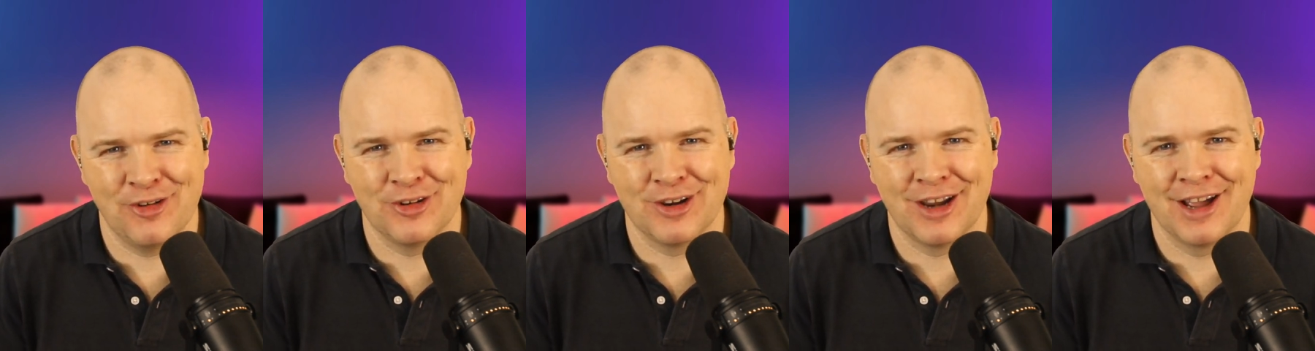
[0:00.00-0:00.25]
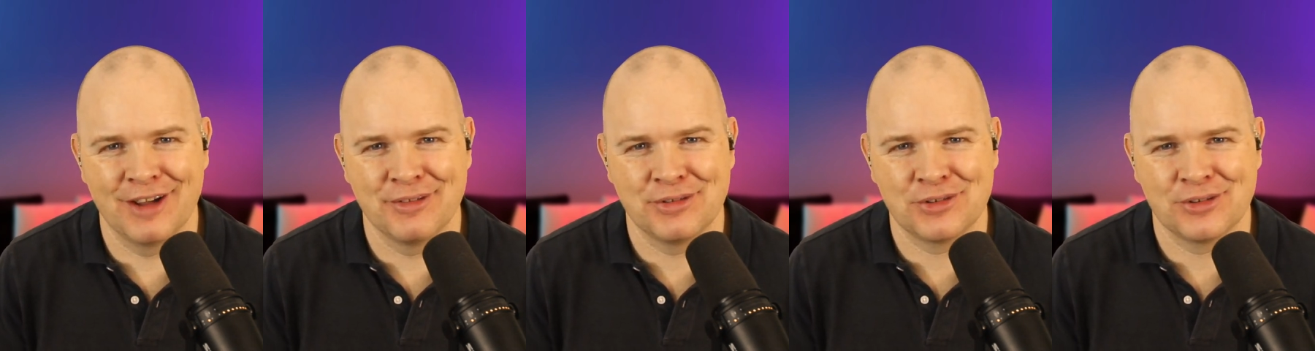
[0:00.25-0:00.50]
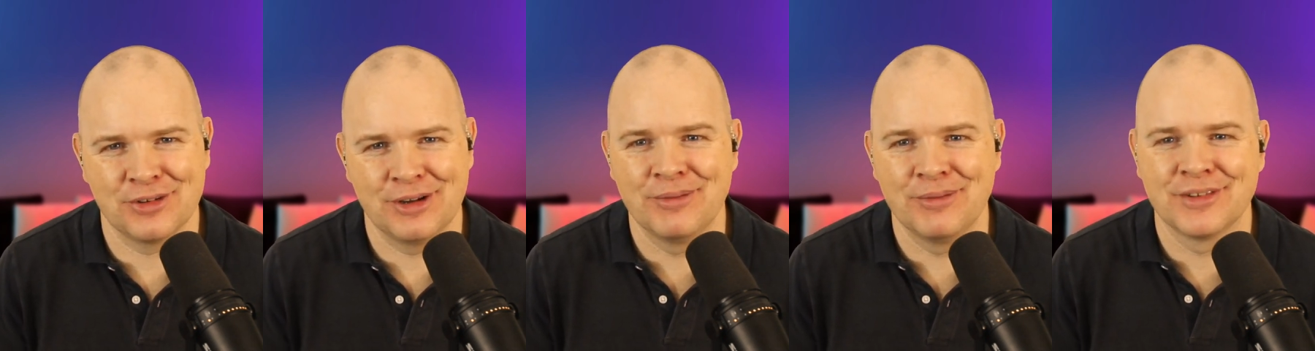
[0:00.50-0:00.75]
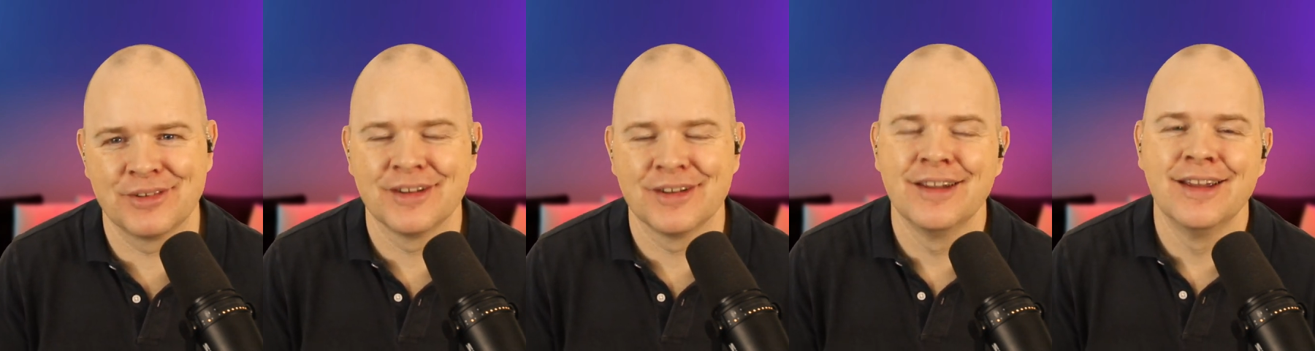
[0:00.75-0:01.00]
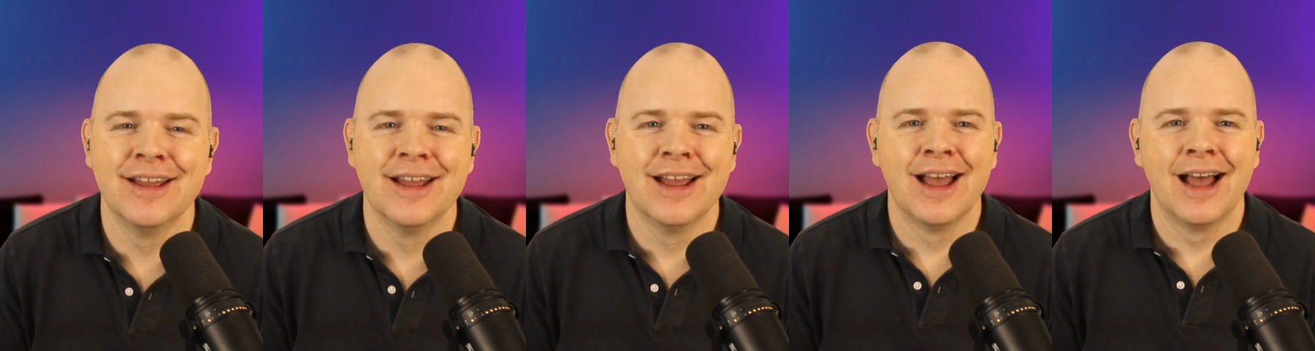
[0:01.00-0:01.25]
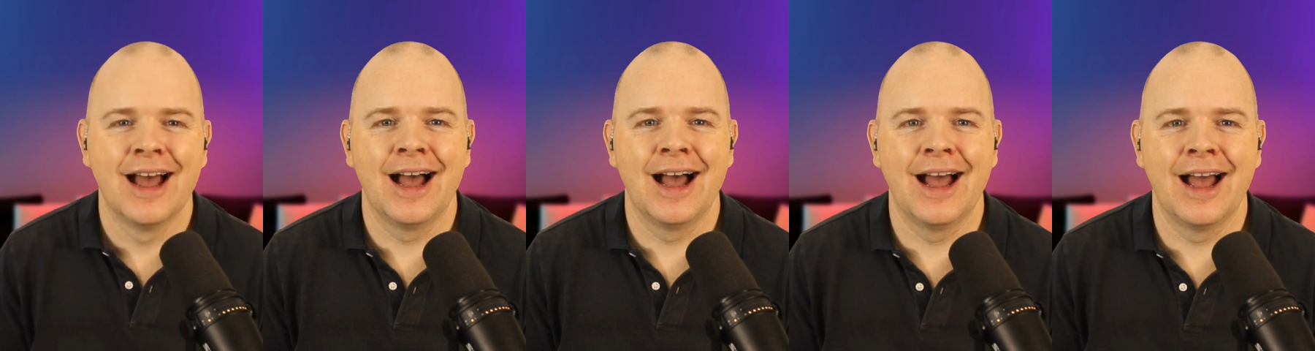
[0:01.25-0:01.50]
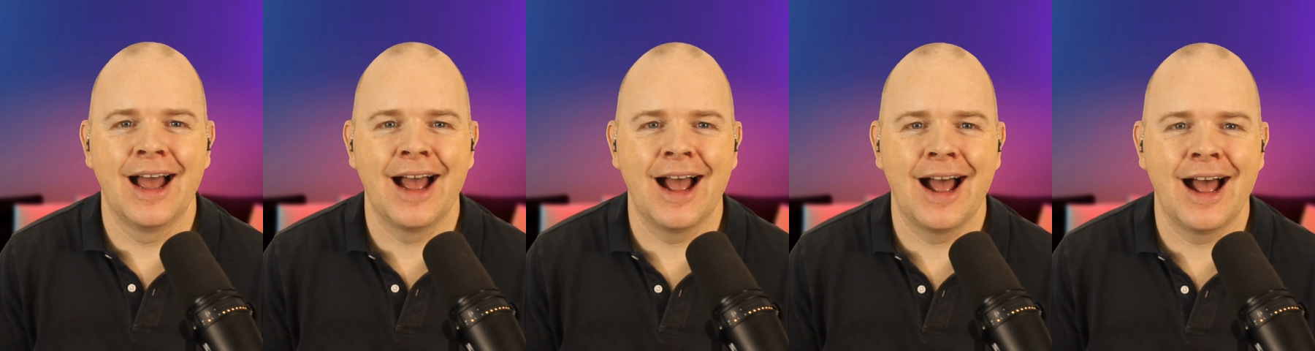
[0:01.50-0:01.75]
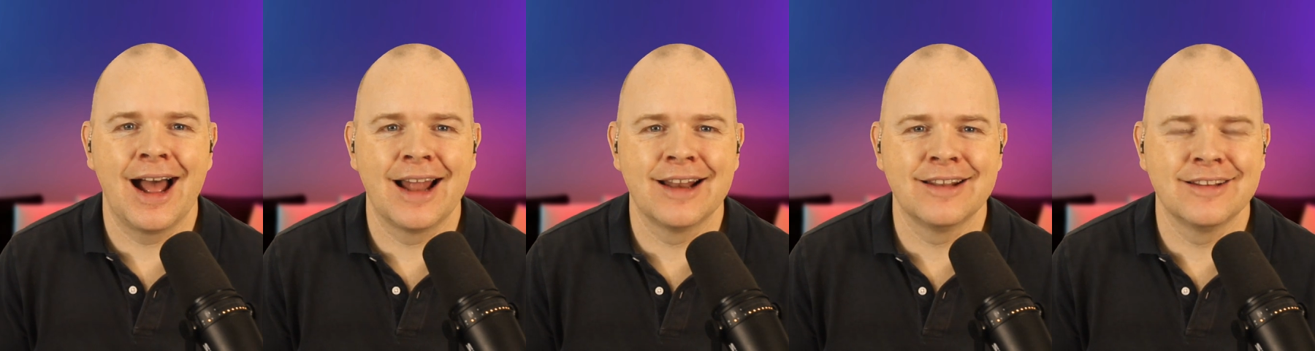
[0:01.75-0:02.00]
or live streams. Uh,
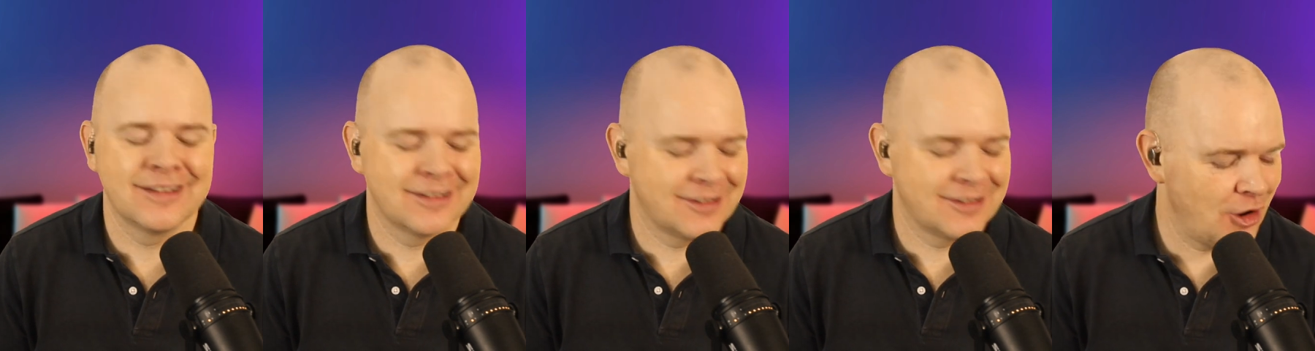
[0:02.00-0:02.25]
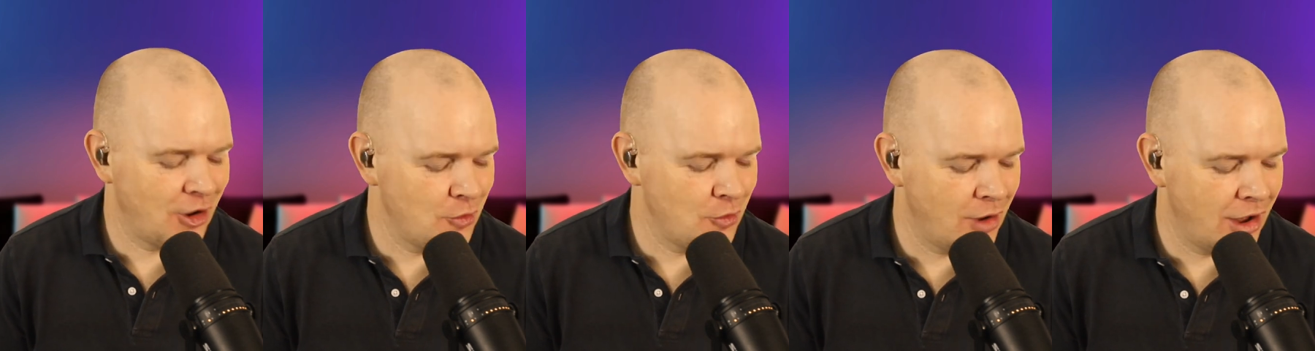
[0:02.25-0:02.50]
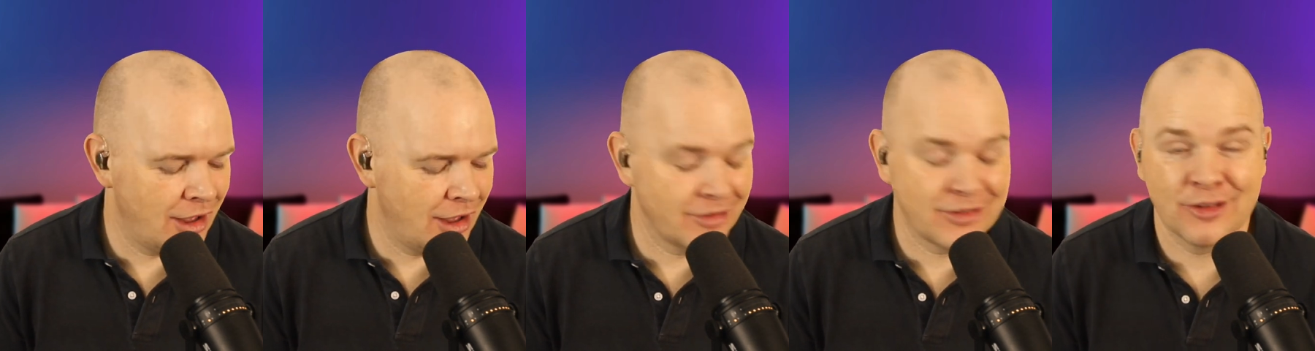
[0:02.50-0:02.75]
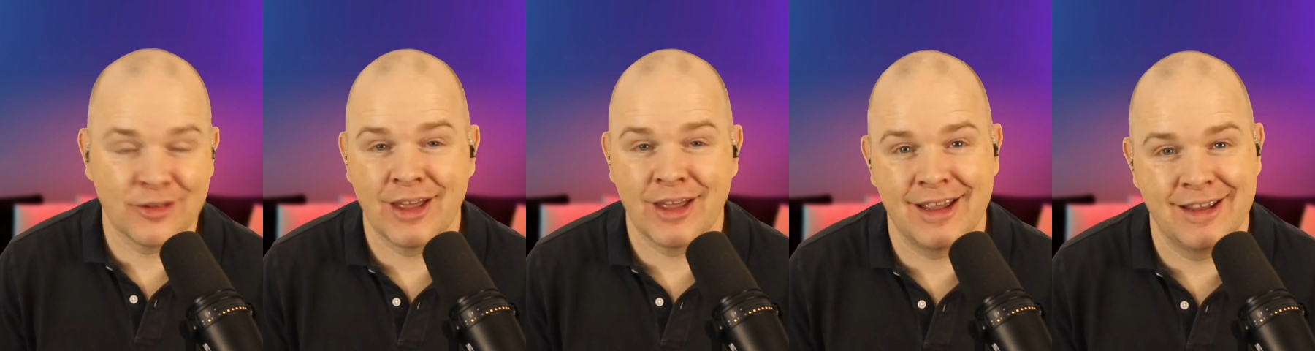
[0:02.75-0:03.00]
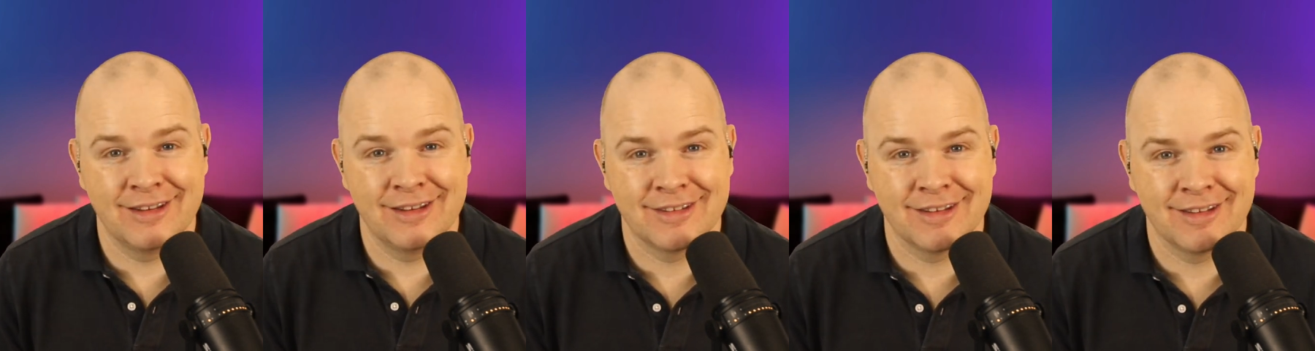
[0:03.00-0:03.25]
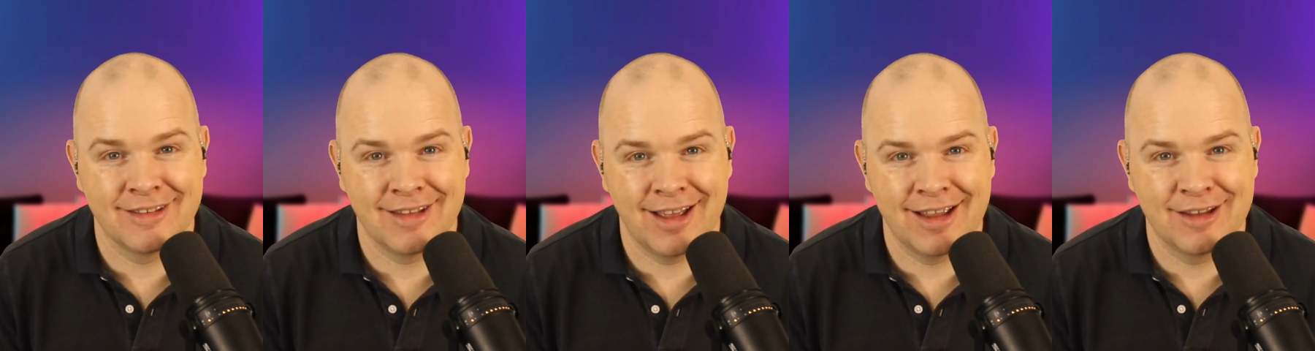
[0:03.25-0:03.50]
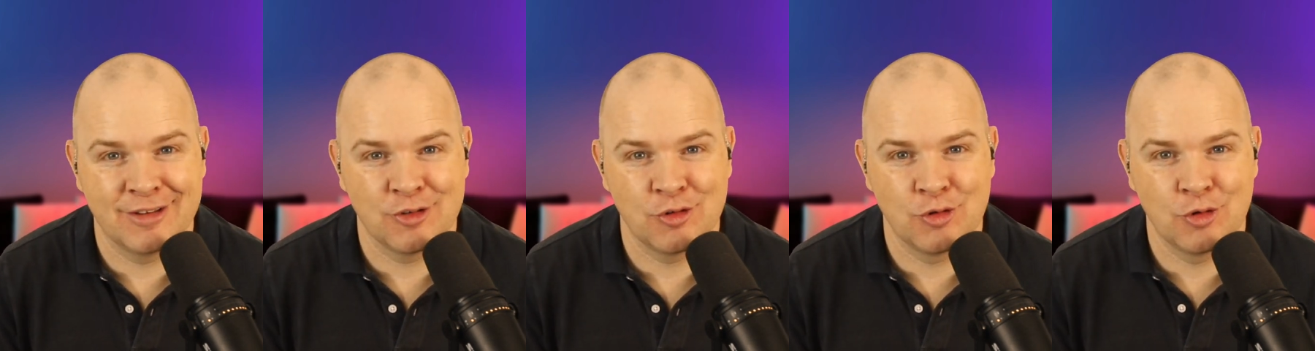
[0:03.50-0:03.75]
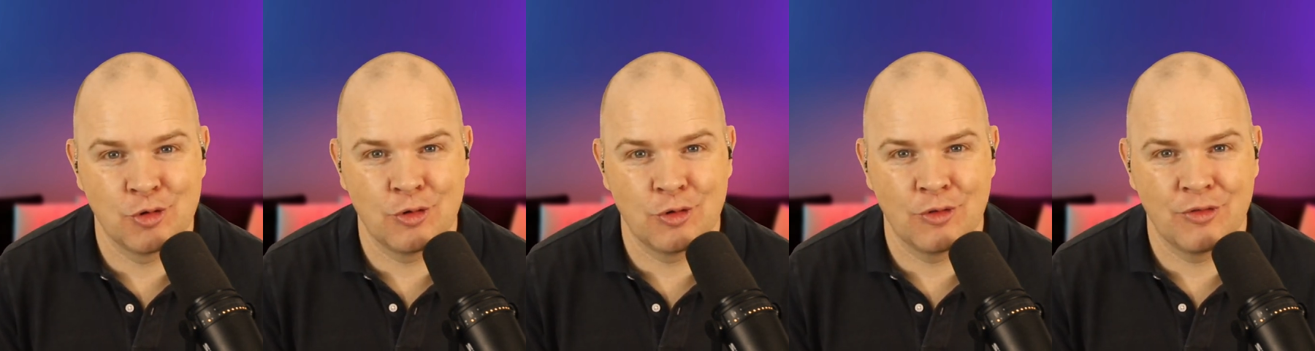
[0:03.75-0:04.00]
and so uh, so that is that is
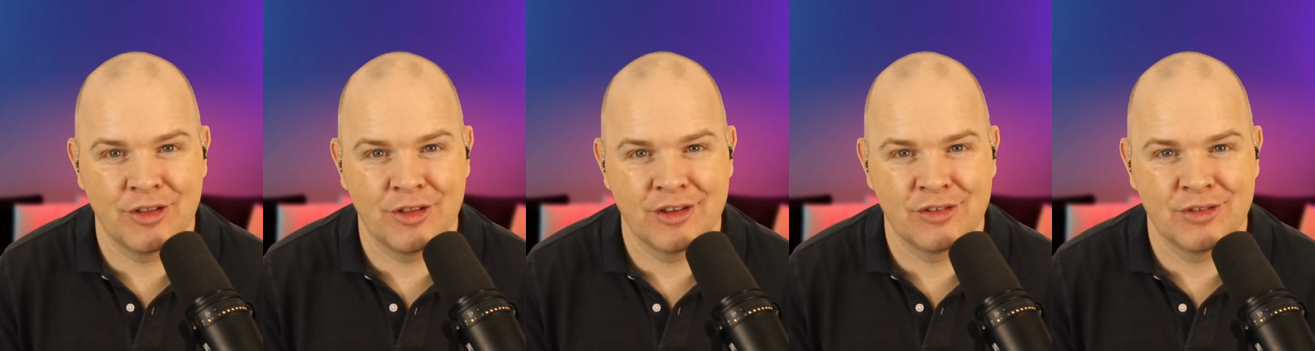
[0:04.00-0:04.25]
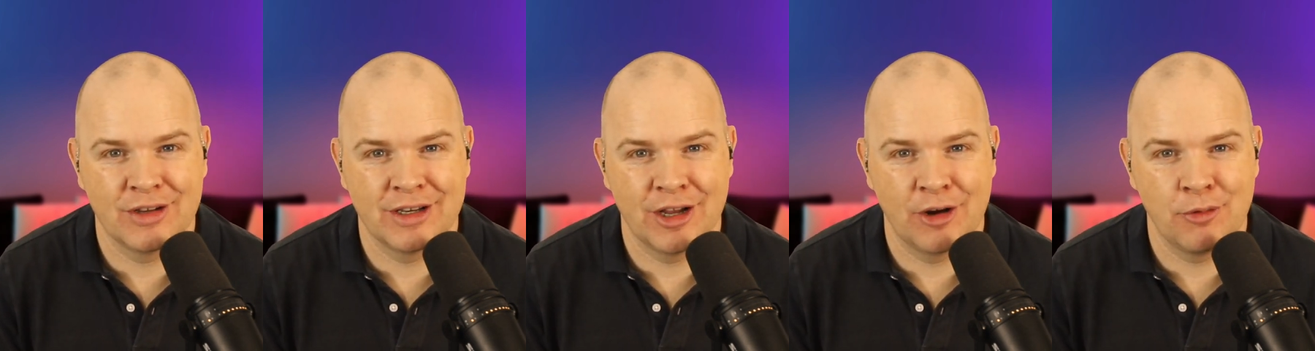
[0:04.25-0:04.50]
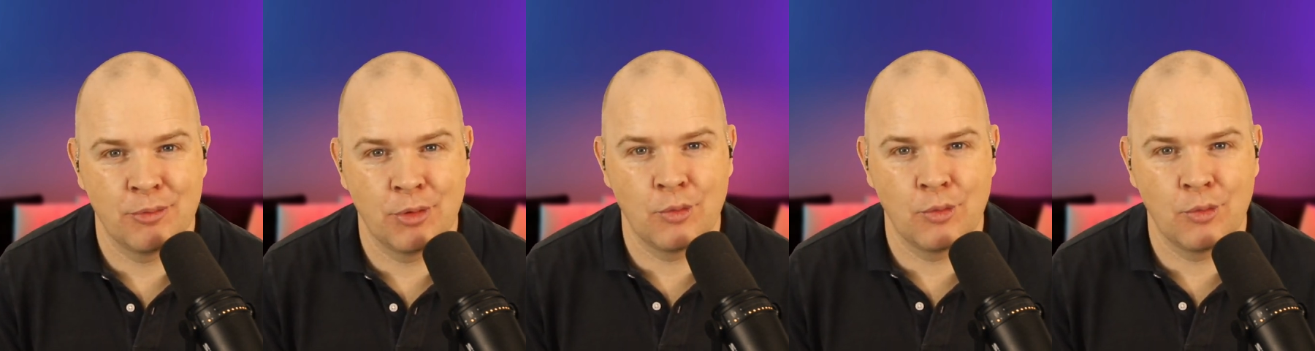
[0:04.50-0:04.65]
all for this video.